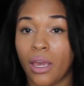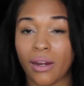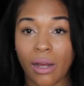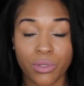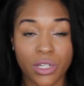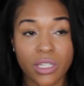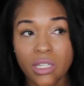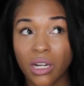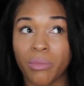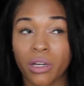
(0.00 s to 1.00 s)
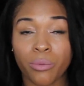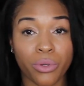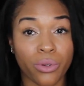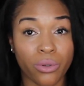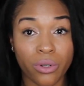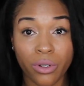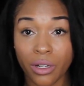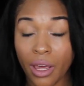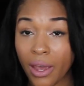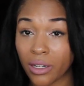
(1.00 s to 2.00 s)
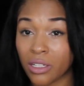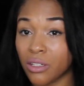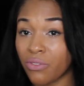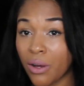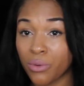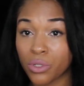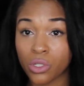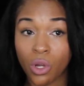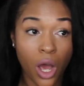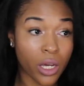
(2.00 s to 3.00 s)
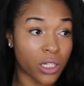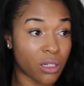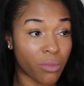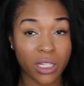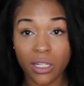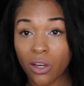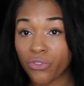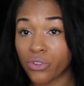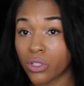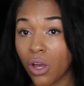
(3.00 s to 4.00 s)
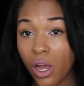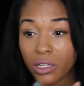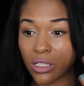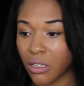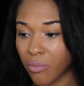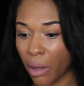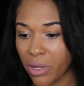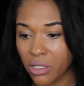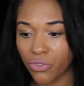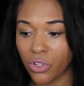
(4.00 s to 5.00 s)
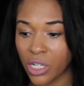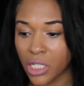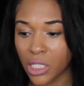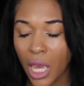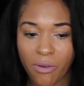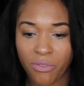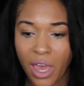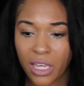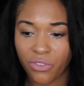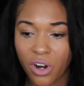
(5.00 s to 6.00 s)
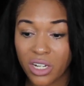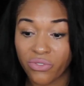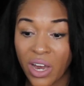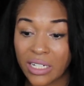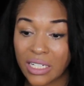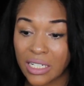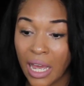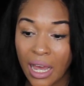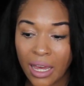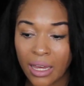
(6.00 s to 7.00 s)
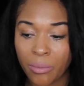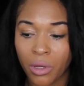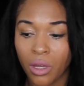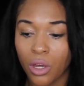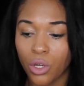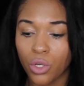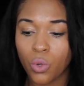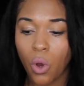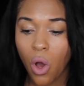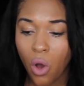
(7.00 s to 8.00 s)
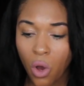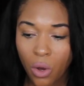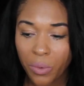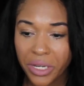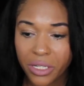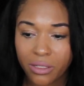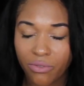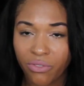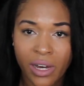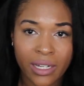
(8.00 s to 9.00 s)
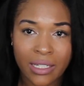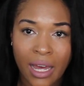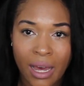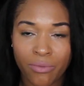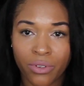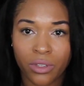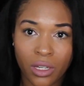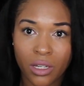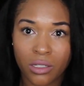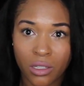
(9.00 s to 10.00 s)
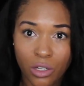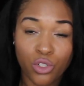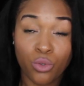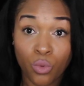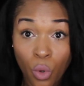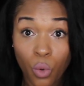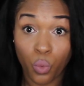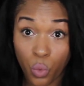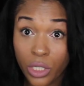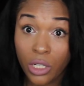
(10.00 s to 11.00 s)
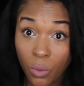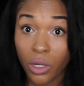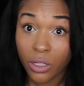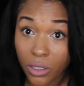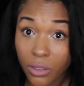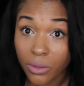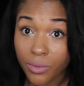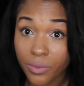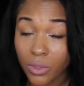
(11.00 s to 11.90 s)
and I would just sit at my computer and act as if I was talking to myself or talking to my best friends. And as far as finding time, you always find time for things that you really want to do.